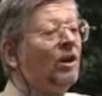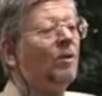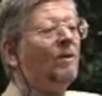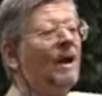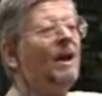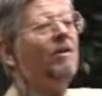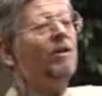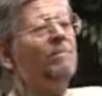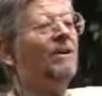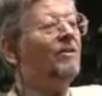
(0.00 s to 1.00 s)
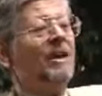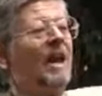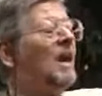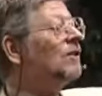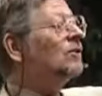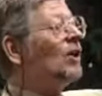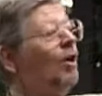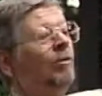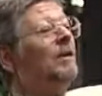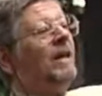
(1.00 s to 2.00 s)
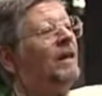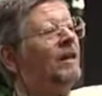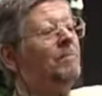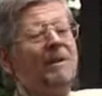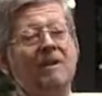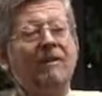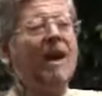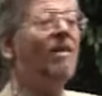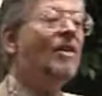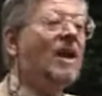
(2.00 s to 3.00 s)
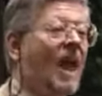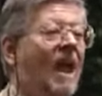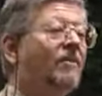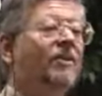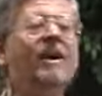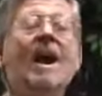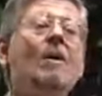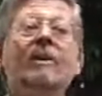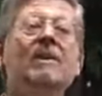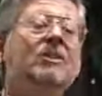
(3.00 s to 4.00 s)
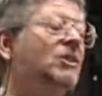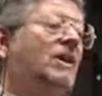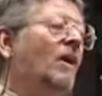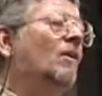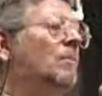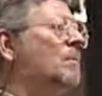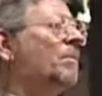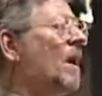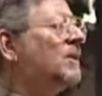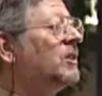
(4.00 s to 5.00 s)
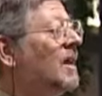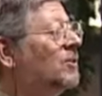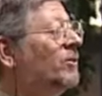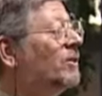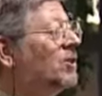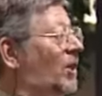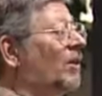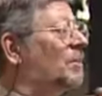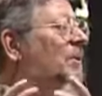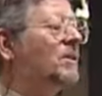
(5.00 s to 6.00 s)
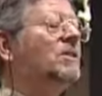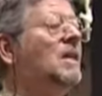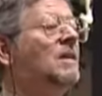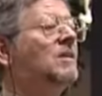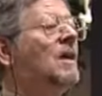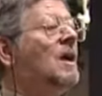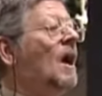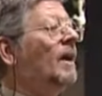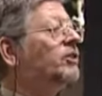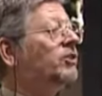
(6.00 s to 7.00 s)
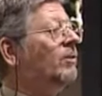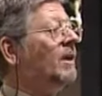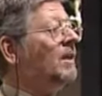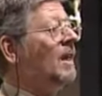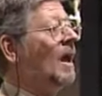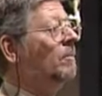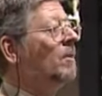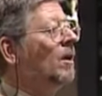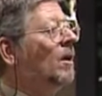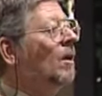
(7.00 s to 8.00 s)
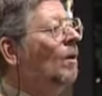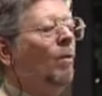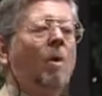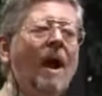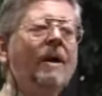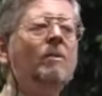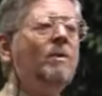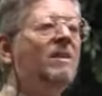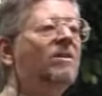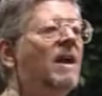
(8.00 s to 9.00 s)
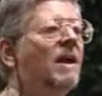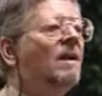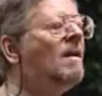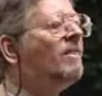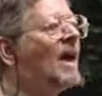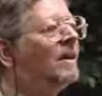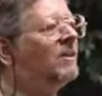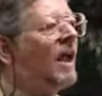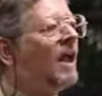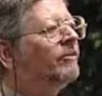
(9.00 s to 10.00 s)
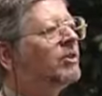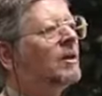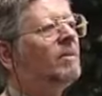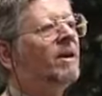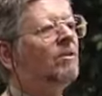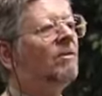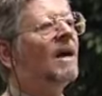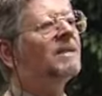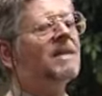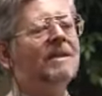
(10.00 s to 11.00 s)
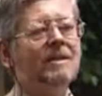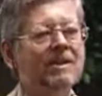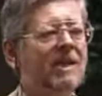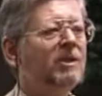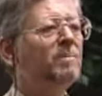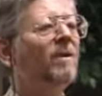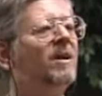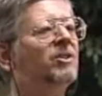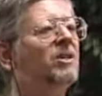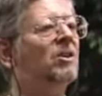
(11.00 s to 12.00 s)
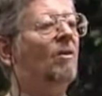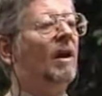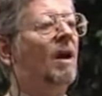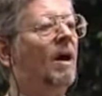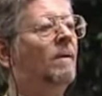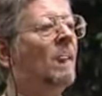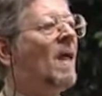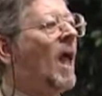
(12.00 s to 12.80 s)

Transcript: Joe or Harry or Bill that had a totally clean bill of health and they're now in this terrible process or this terrible disease has stricken them. Why do we think that to have somebody who has a disease process going on